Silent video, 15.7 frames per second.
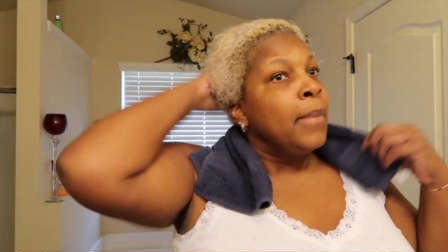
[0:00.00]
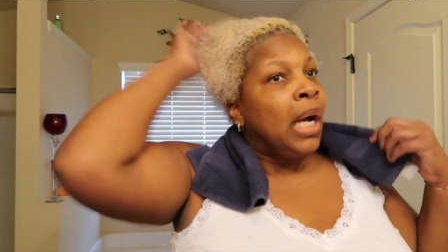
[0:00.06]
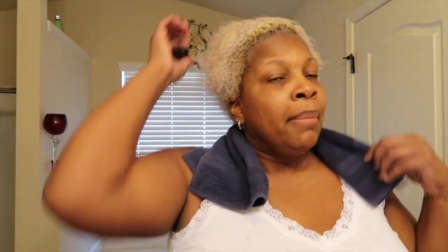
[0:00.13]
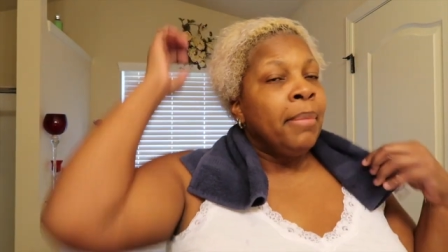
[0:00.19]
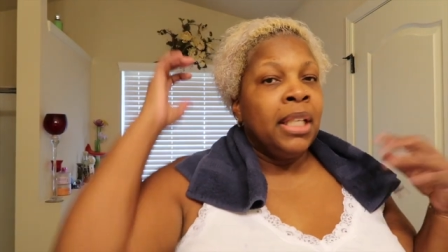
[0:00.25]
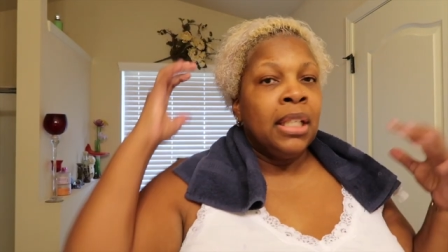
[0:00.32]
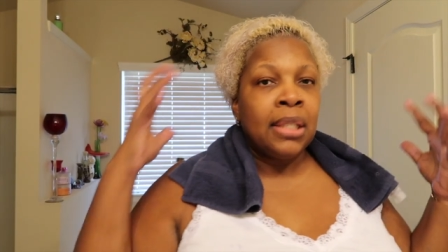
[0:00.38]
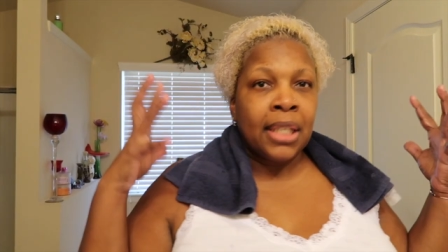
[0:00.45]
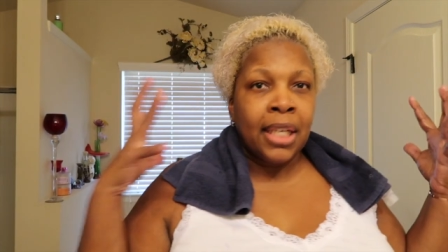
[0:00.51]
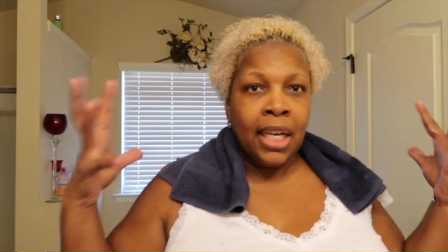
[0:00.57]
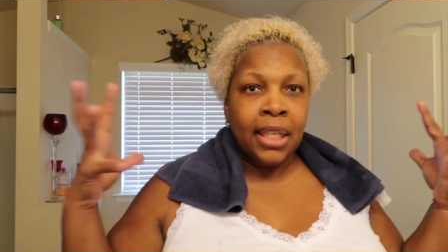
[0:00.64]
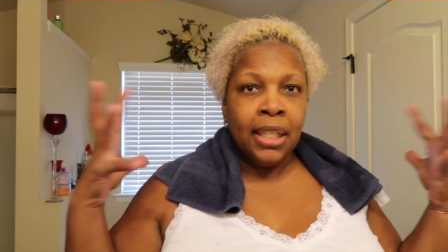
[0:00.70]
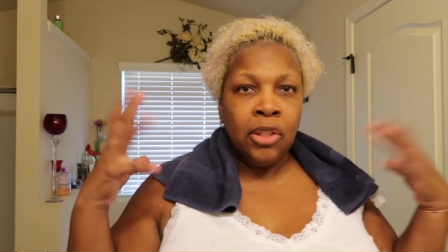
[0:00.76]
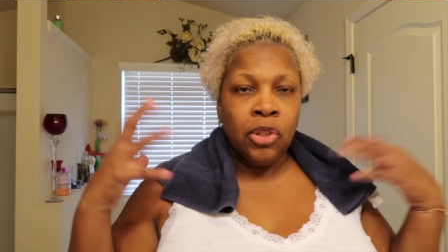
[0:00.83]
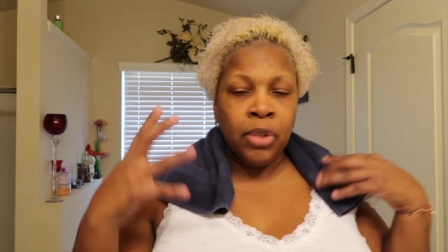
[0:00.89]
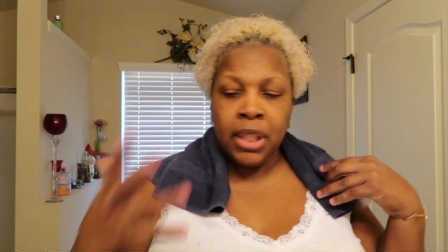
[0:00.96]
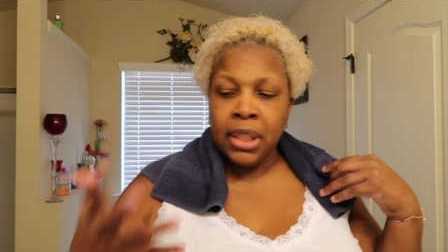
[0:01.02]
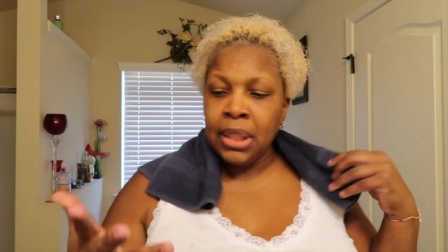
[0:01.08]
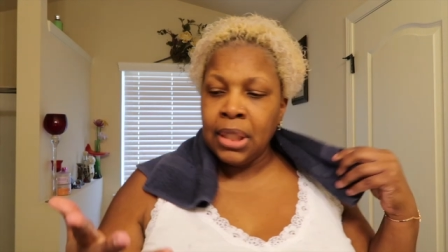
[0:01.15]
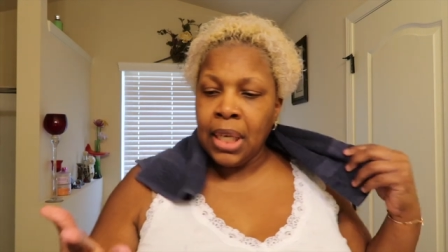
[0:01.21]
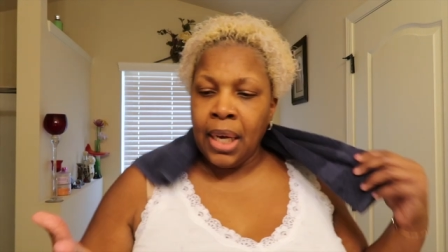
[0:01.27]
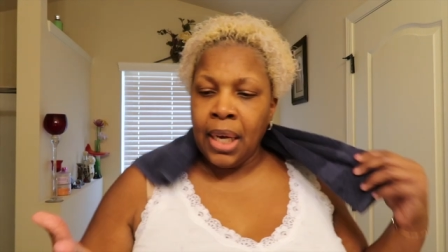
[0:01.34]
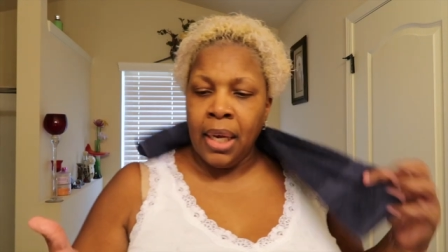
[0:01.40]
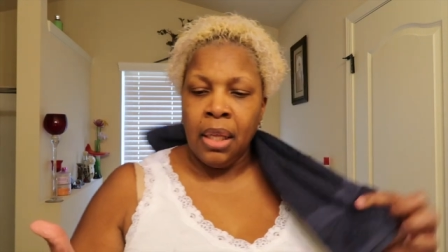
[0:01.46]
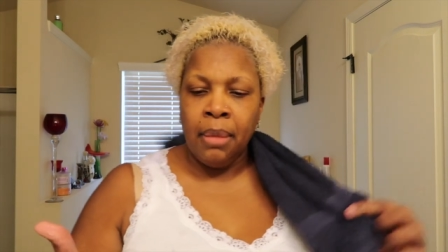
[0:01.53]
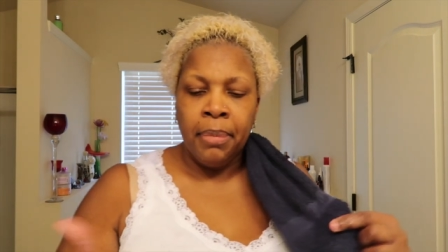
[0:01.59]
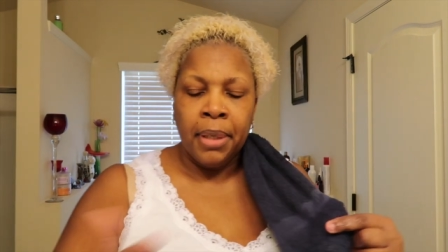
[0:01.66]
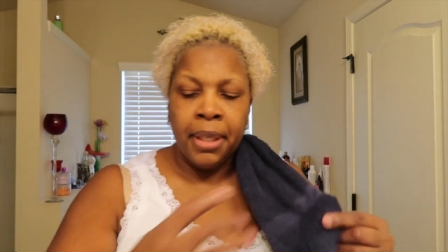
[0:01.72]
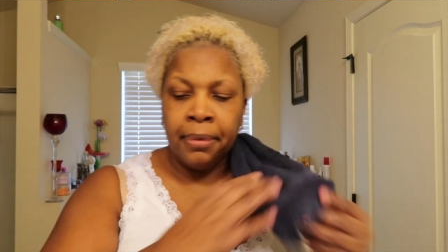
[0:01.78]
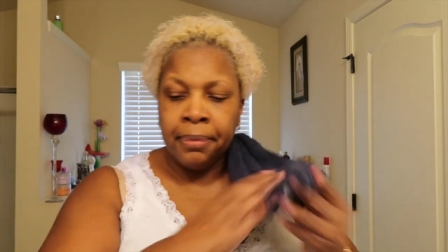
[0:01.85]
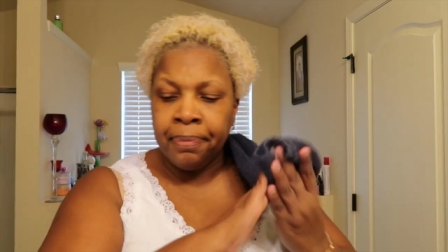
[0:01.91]
I mean, it's cut into a style,
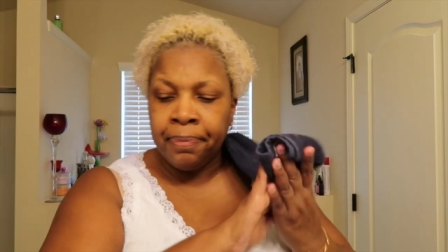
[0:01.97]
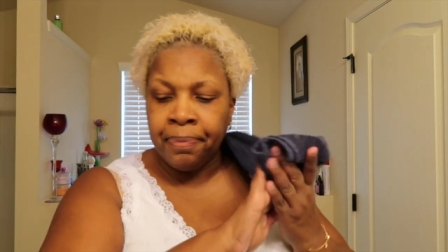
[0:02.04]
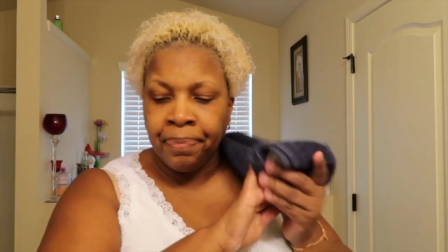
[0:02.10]
but